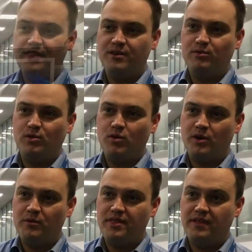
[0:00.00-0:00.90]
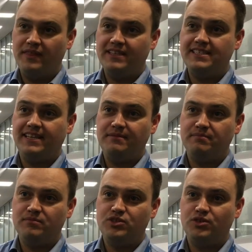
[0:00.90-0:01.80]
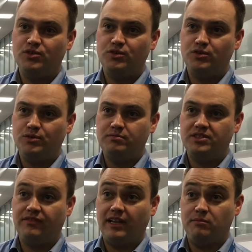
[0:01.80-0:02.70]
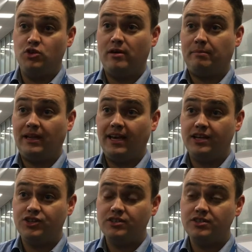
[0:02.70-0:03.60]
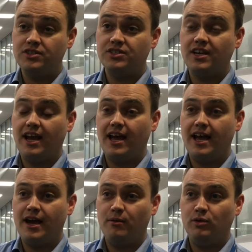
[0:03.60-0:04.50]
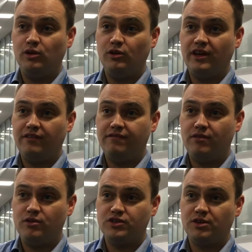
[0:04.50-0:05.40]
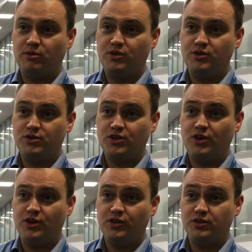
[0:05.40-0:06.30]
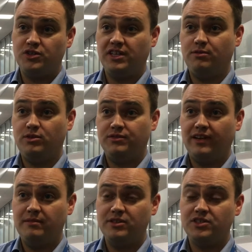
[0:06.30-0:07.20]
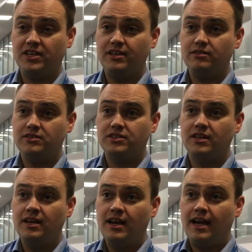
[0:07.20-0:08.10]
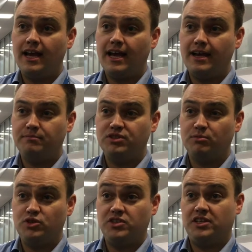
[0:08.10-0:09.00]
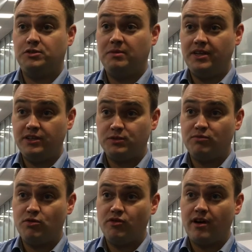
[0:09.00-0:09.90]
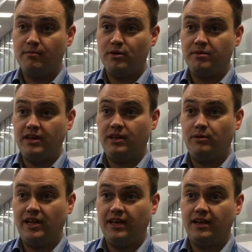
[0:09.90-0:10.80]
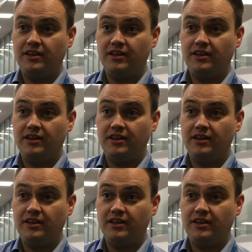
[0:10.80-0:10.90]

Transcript: that will work within the team to develop new applications. Uh, we're looking for someone who's got good SQL development skills, um, someone who's an experienced programmer but equally can